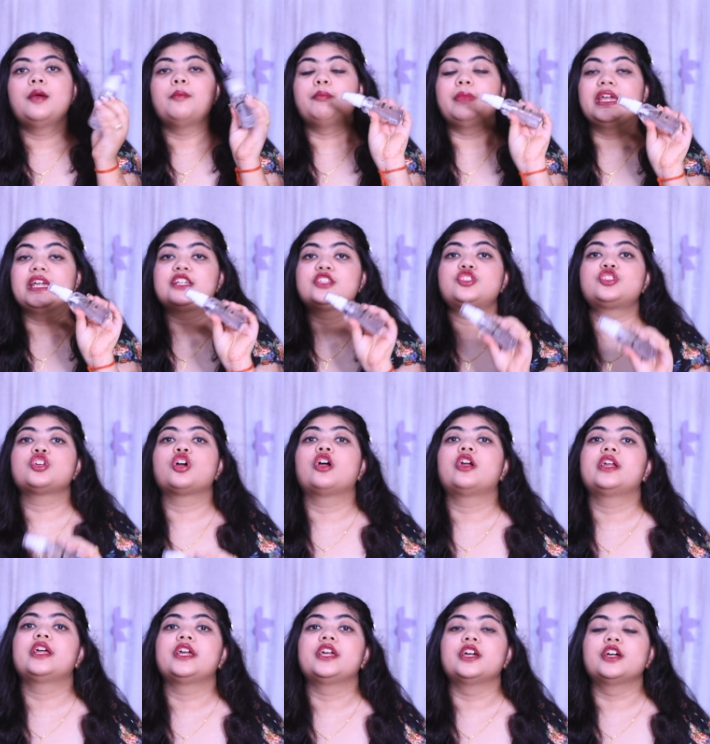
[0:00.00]
makes your
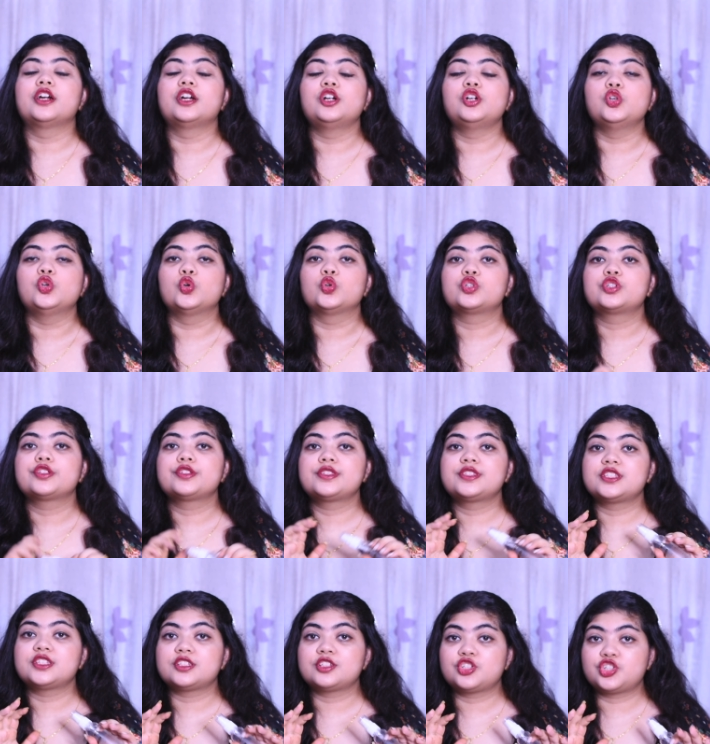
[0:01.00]
hair look
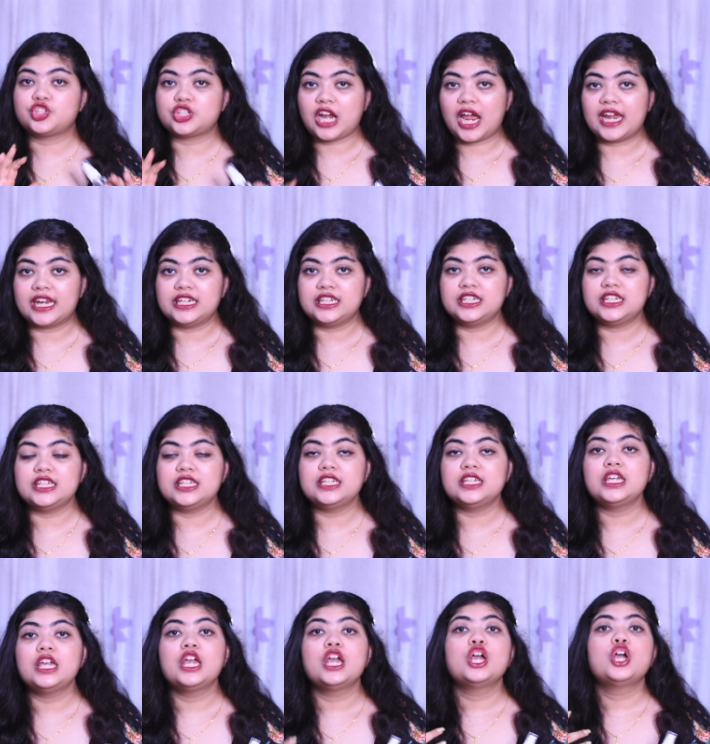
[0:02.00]
shiny,
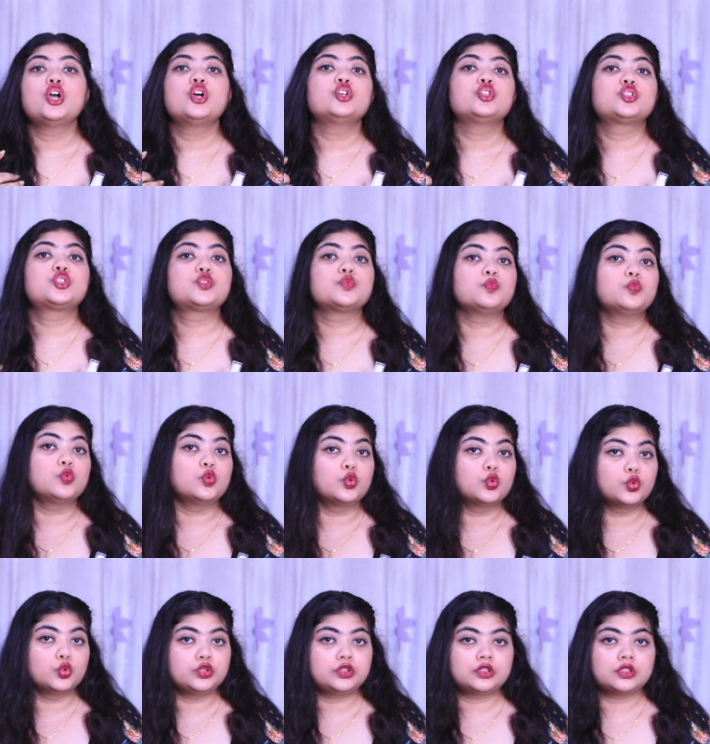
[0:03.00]

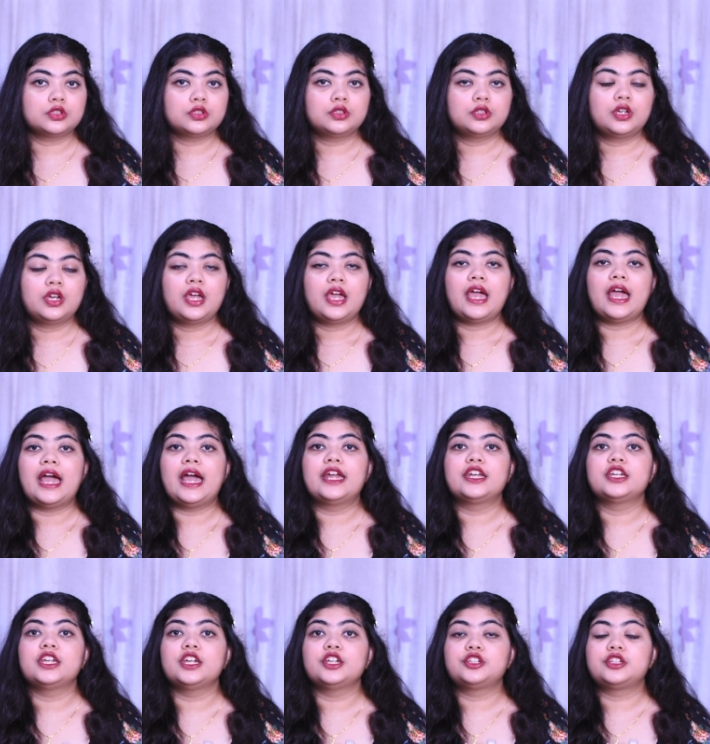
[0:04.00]
smooth,
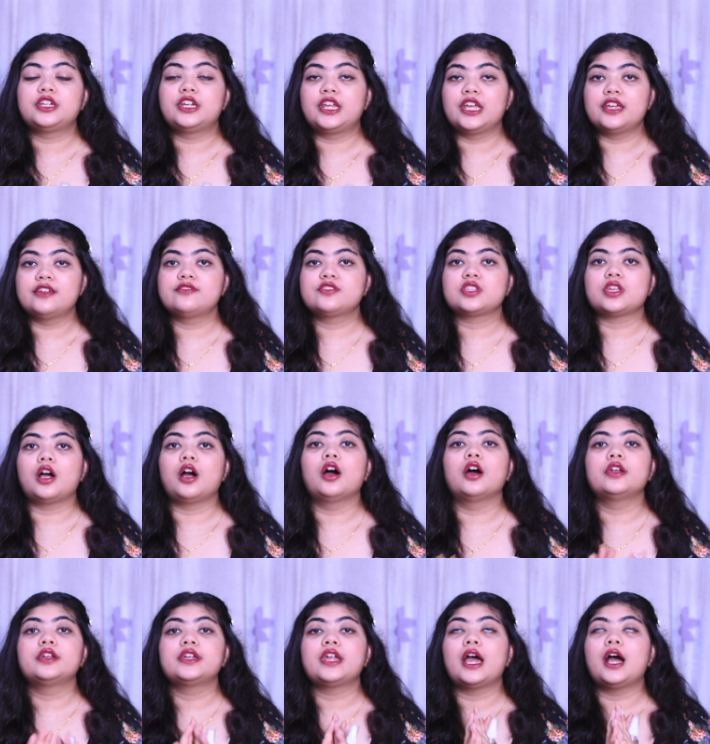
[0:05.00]
and it gives
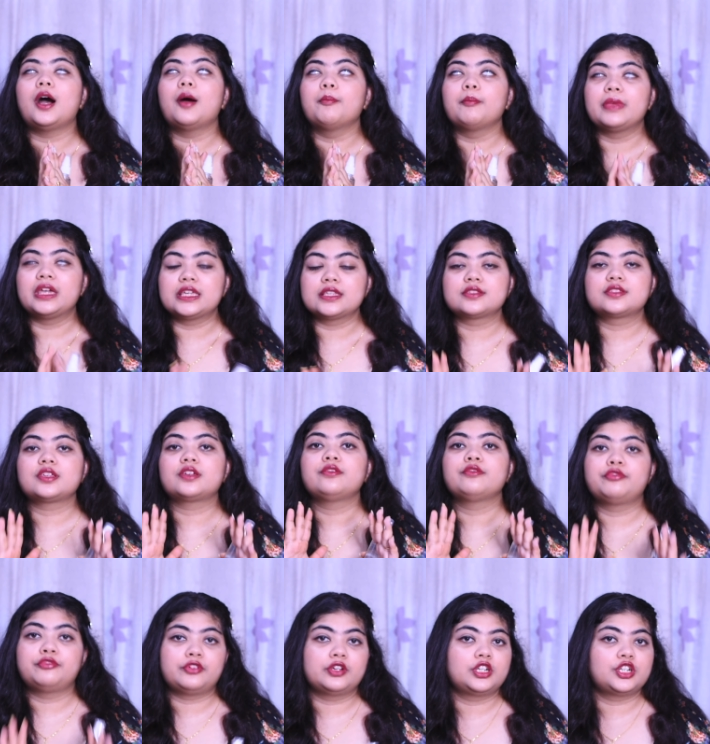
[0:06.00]
an amazing
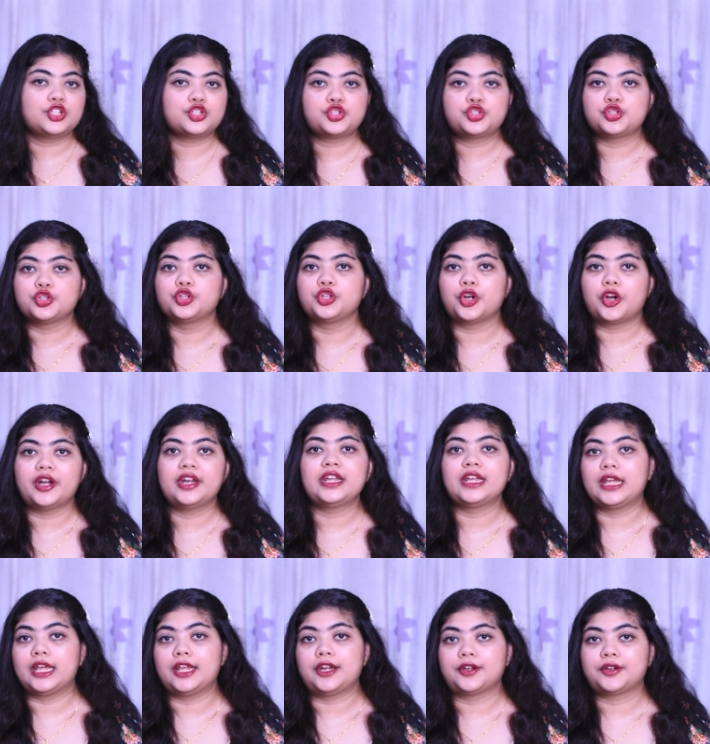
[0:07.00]
finish to your
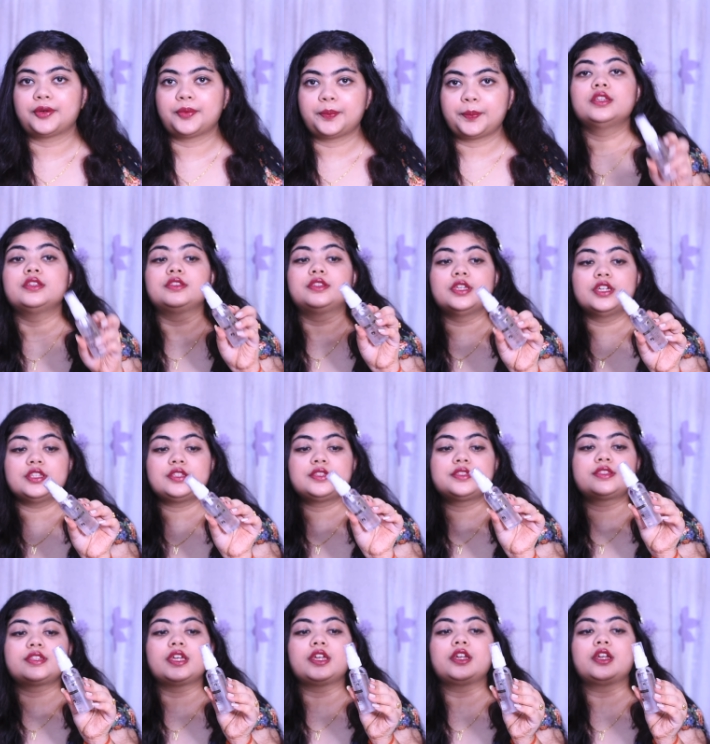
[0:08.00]
hair. This
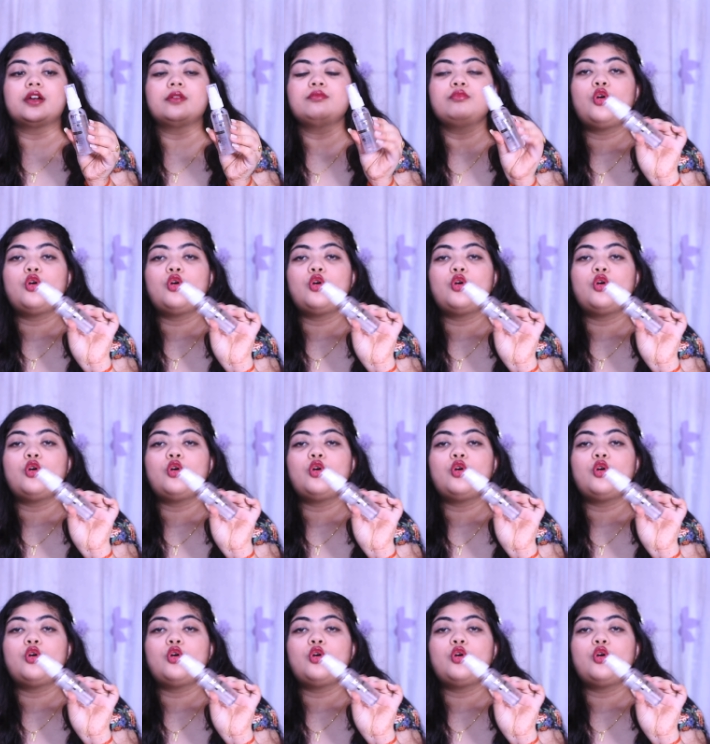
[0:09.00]
serum